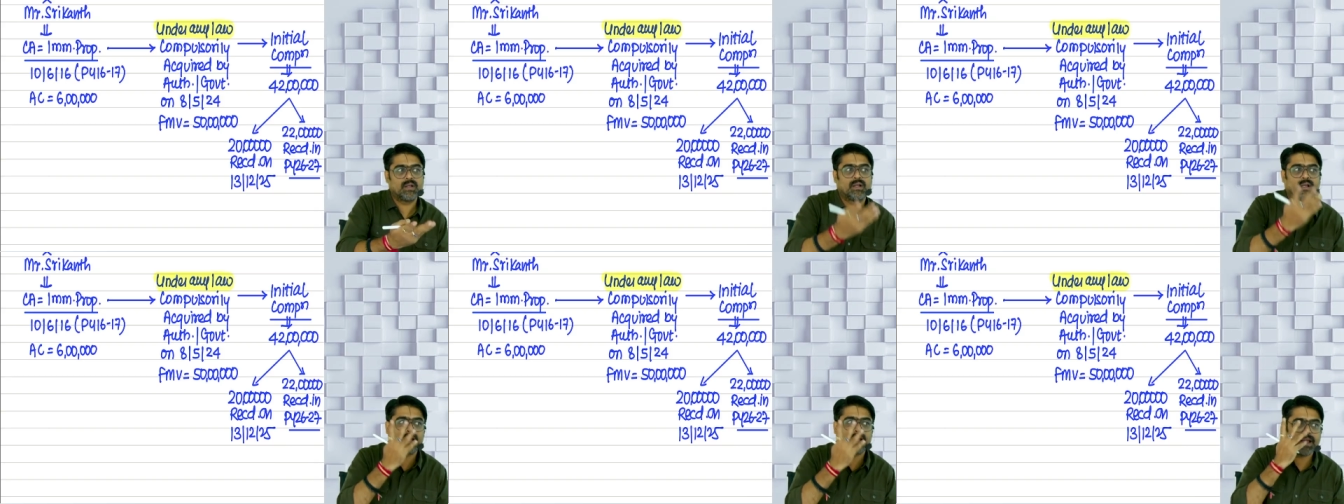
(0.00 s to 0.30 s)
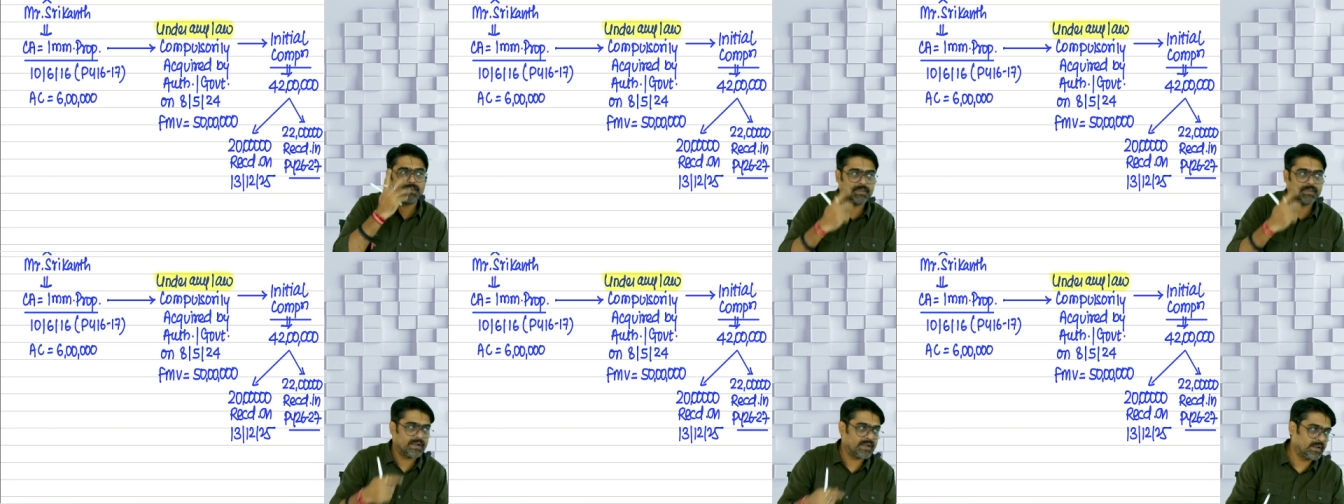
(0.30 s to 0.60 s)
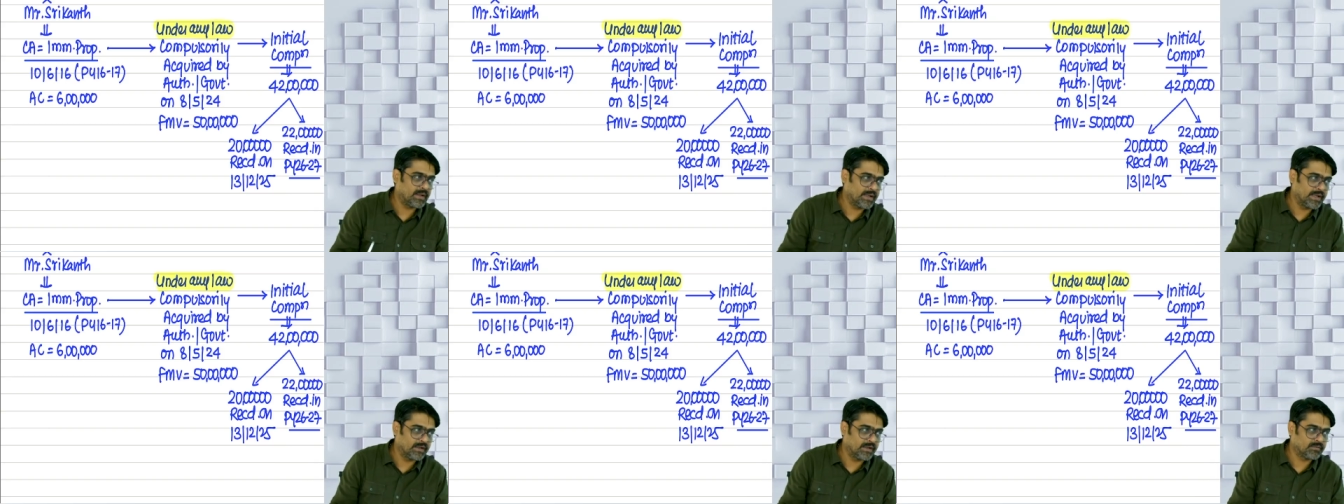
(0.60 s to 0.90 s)
capital
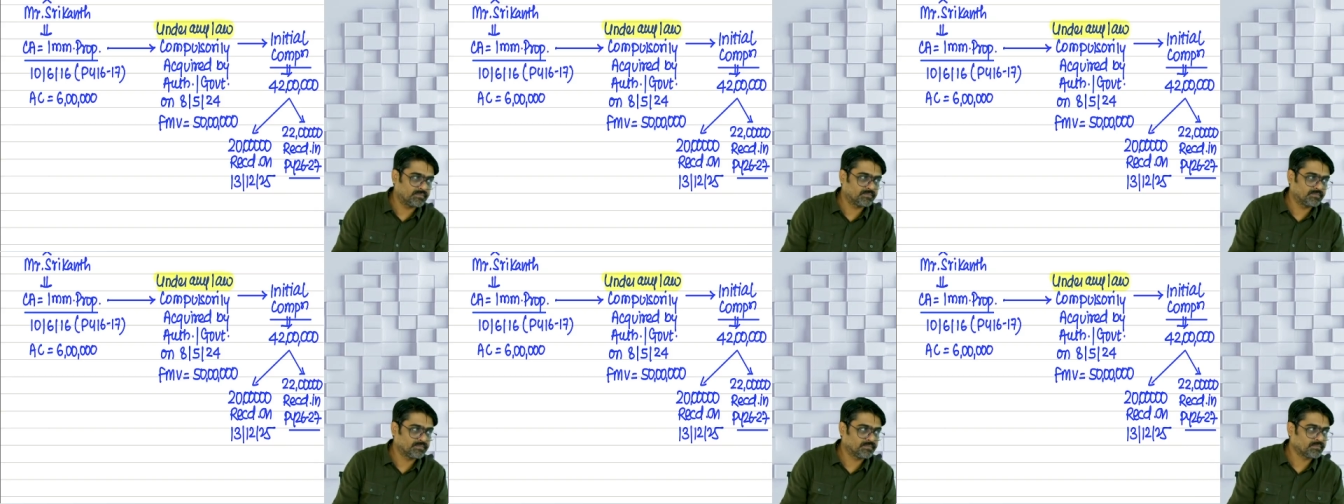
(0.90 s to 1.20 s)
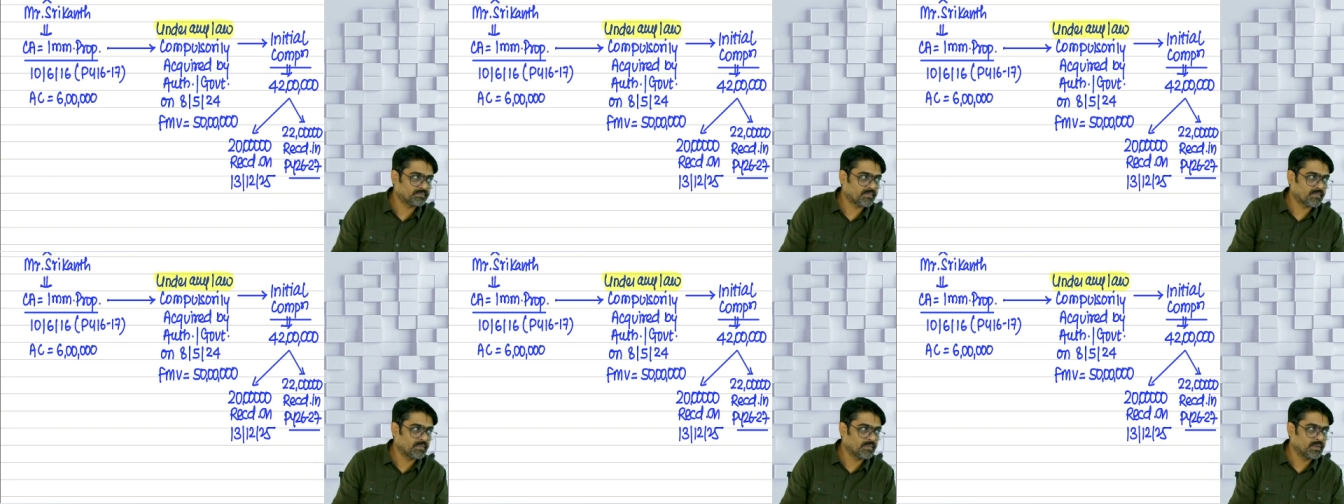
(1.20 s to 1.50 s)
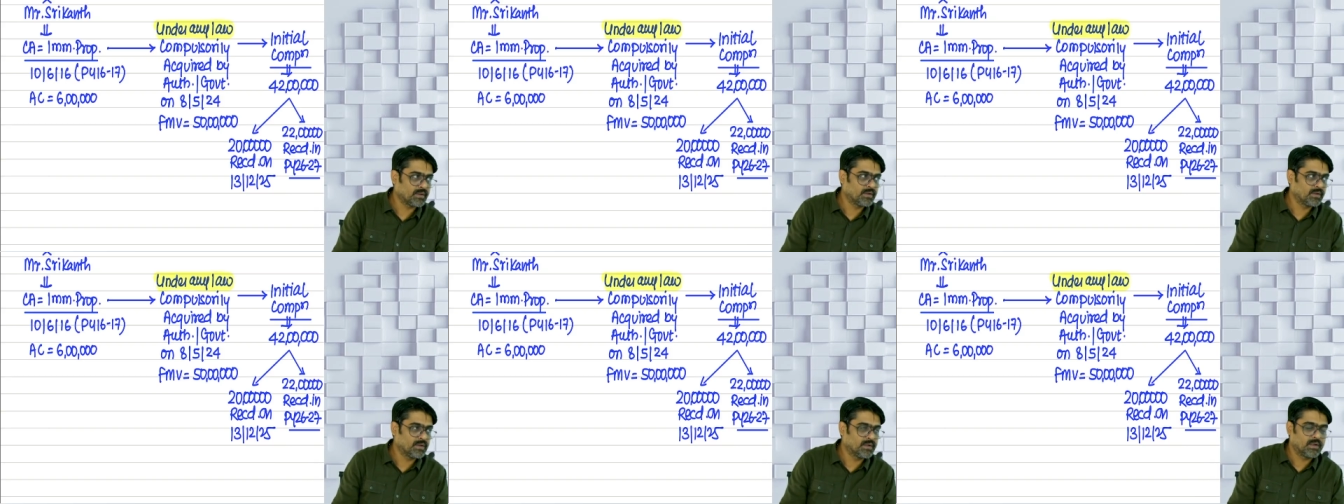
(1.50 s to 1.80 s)
gain.
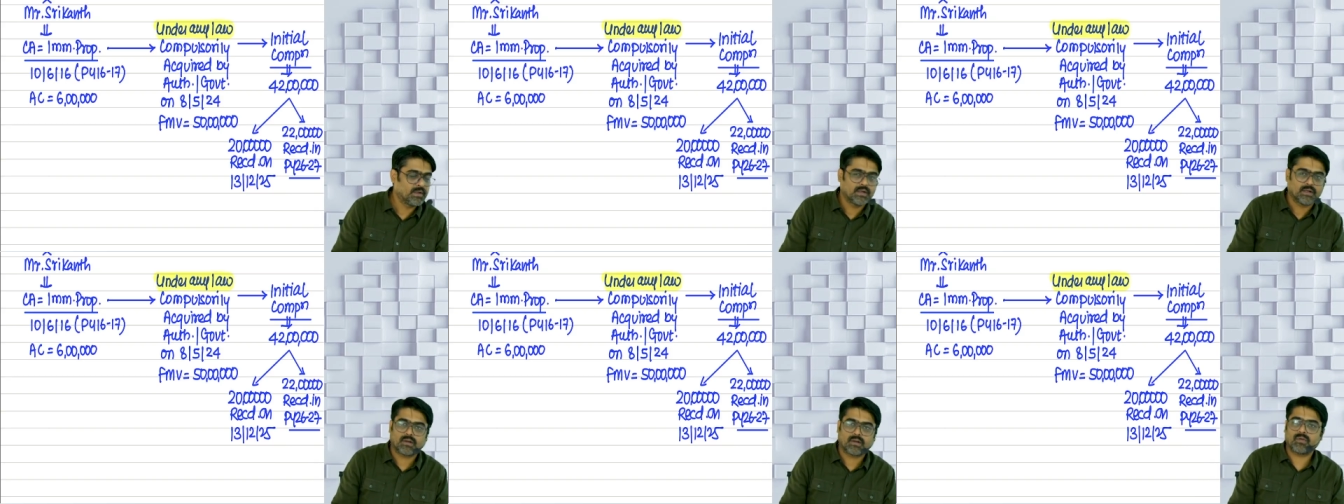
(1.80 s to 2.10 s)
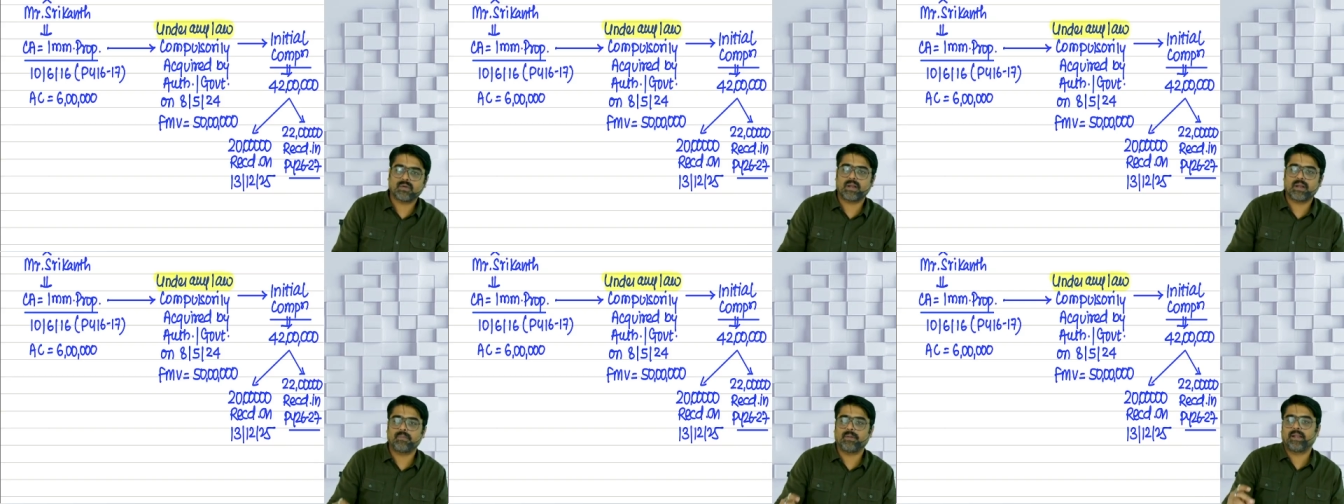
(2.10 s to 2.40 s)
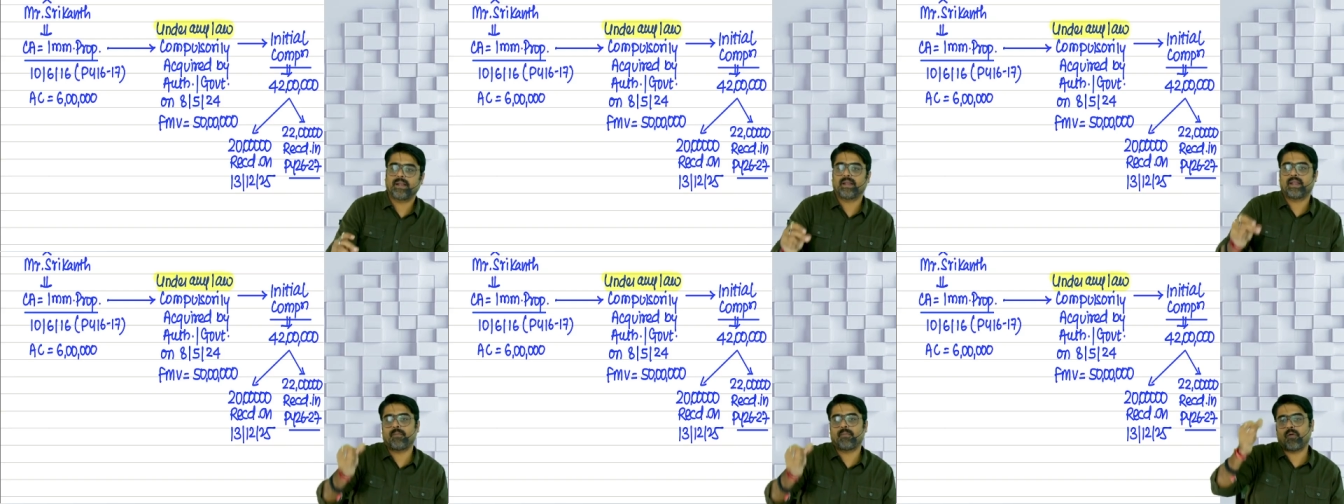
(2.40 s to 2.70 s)
Now tell me,
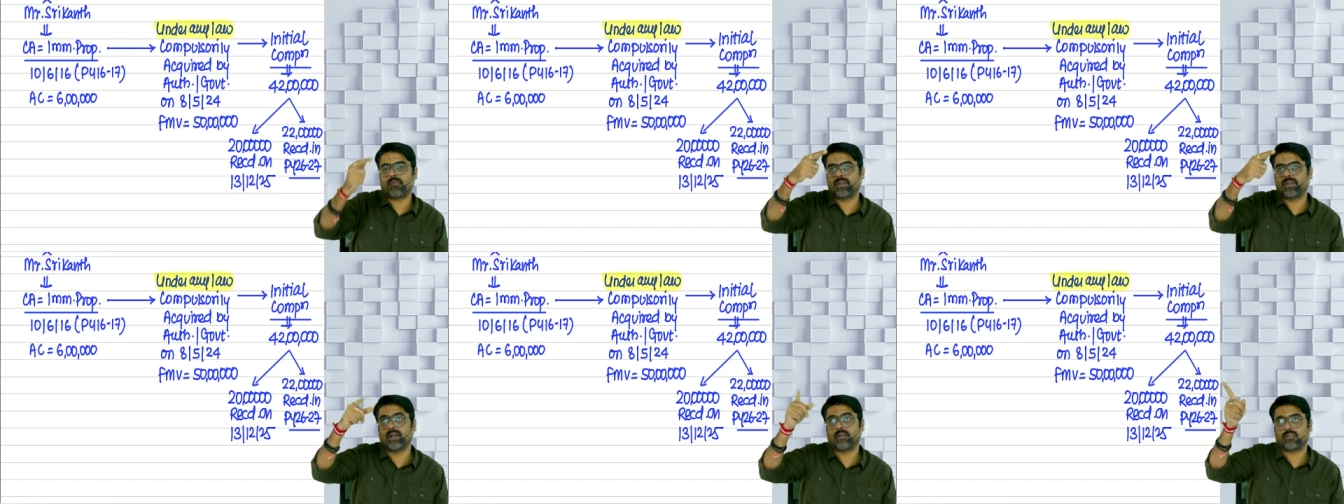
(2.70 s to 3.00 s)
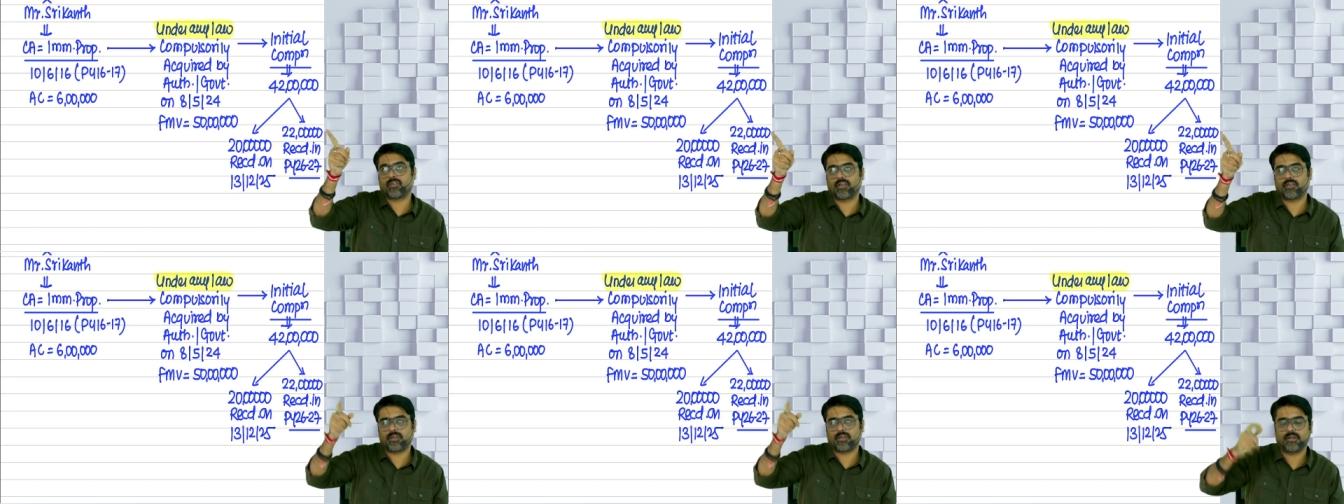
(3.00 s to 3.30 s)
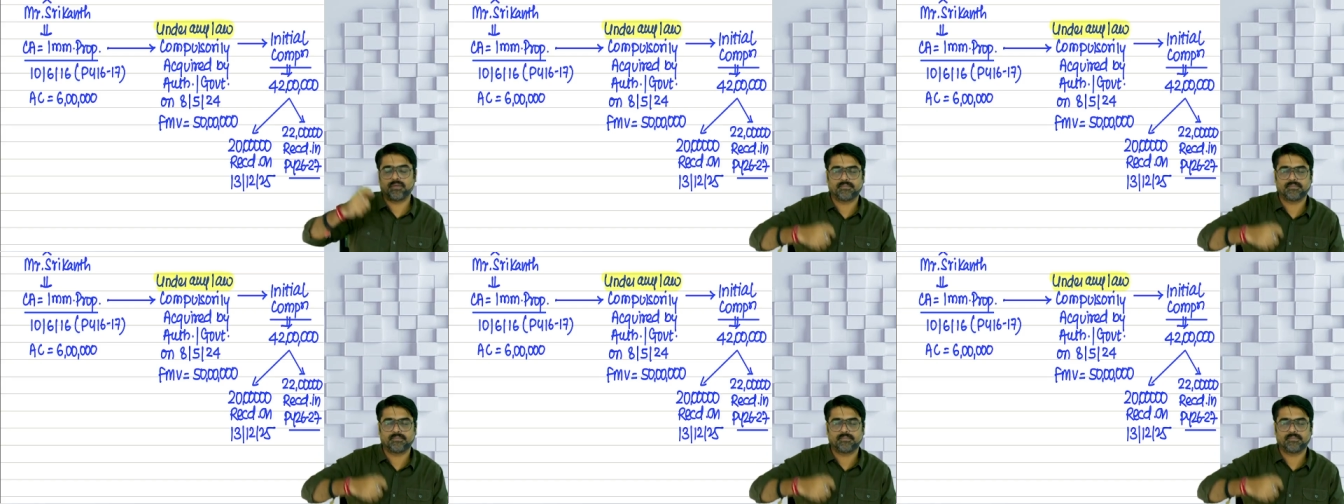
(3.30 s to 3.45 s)
name of the assessee.